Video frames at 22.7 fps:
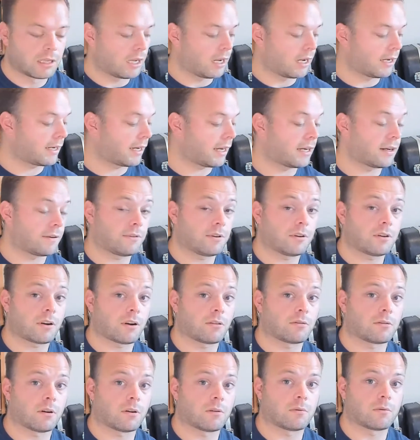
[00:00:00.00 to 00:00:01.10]
Again, if you
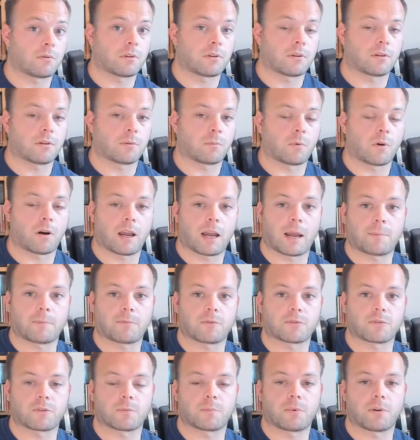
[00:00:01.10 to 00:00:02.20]
don't know what
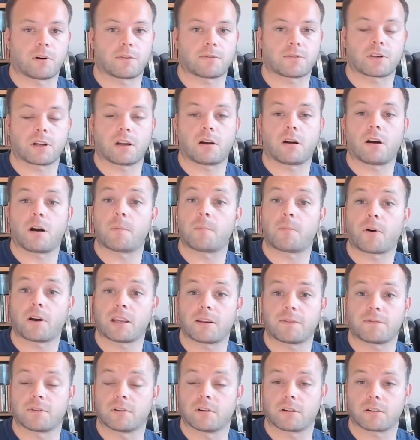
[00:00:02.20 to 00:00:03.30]
hammer-ons and pull-offs are, I might
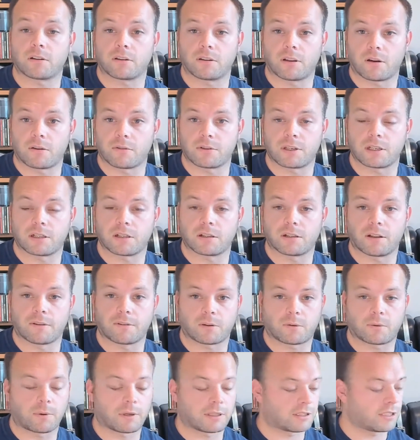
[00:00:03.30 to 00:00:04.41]
even look at those in another
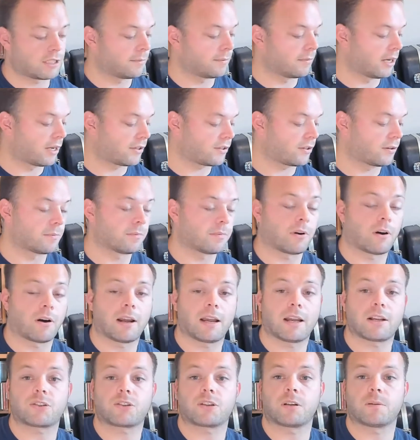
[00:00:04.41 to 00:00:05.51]
quick tip lesson, but I
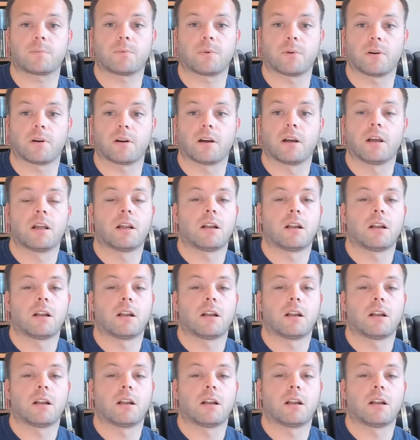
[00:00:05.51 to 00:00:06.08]
actually put